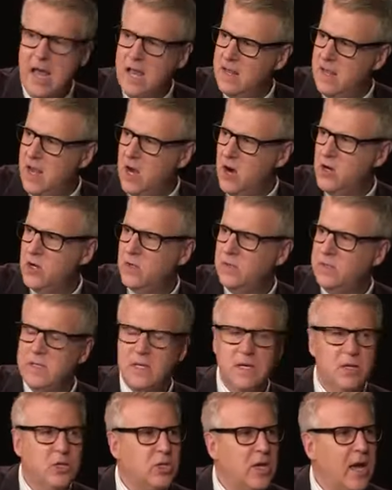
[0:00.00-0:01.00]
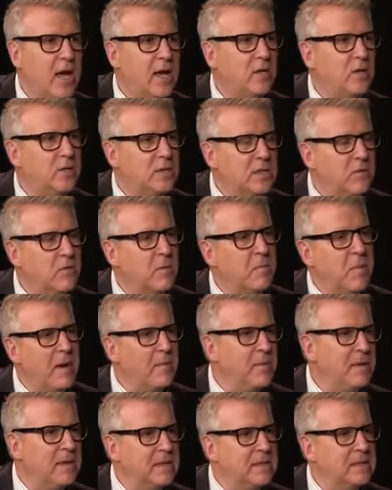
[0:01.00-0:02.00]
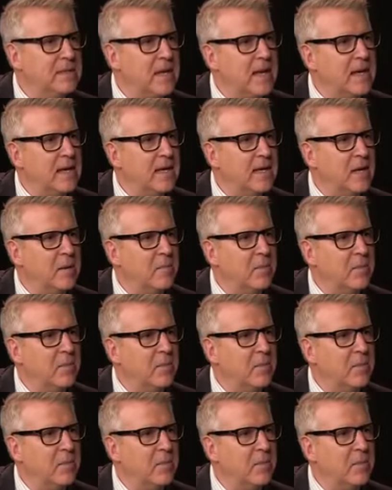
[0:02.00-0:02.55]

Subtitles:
And there you see a shot. You see Republicans standing and